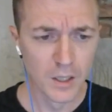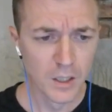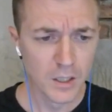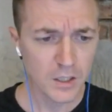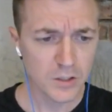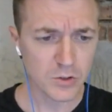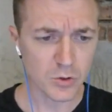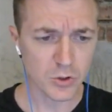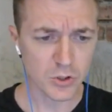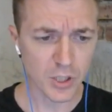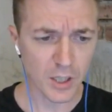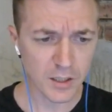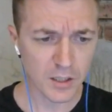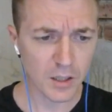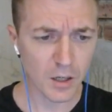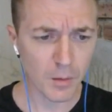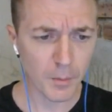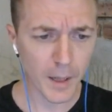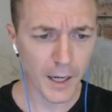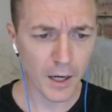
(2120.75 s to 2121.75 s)
So check
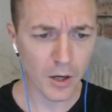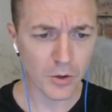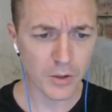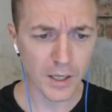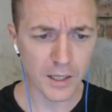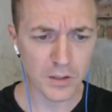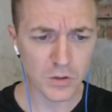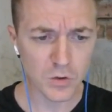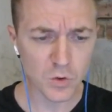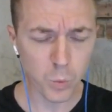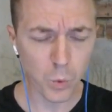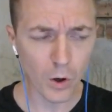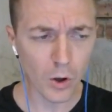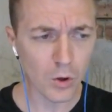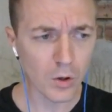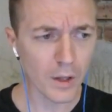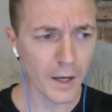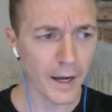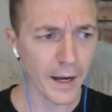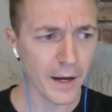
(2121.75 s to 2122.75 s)
him out, as
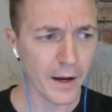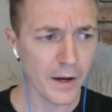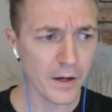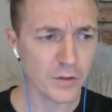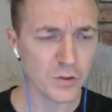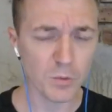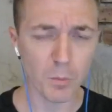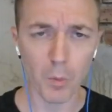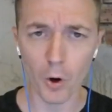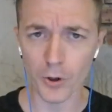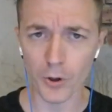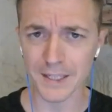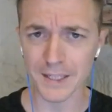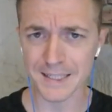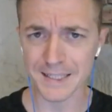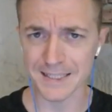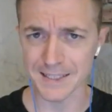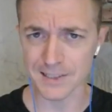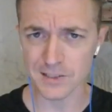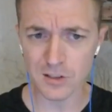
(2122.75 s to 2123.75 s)
well as Mark
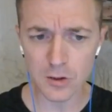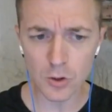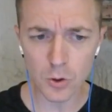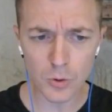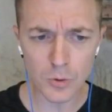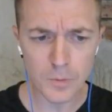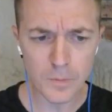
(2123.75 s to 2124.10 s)
Kessler,